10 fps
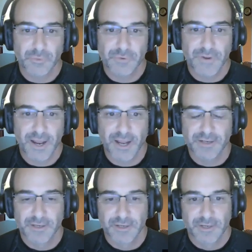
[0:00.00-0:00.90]
We've
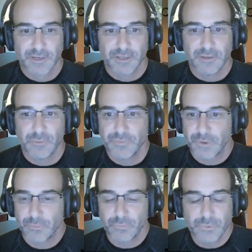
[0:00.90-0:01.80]
had
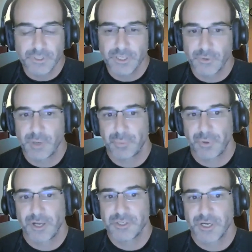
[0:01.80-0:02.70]
really great
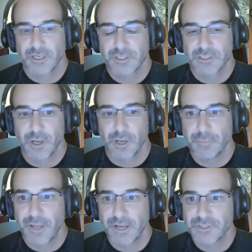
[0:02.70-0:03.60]
projects
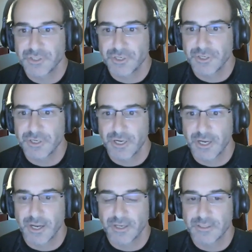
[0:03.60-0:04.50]
last year,
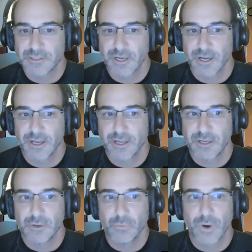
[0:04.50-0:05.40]
and
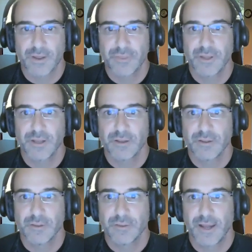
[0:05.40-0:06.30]
I think
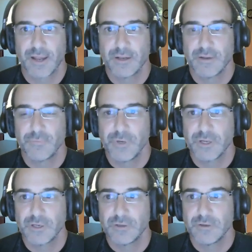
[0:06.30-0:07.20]
that if we
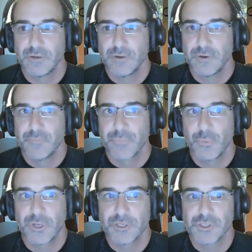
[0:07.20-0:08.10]
could
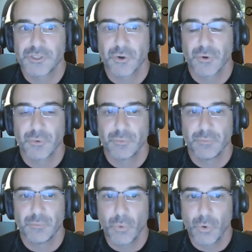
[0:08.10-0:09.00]
show
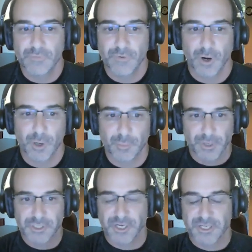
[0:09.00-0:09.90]
more of our
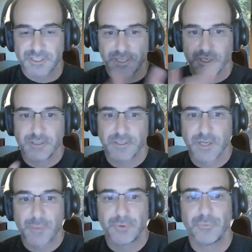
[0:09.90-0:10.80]
projects
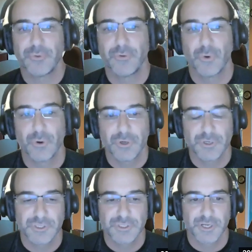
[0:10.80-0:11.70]
coupled with
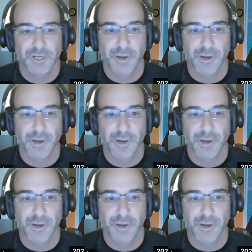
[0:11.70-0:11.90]
yours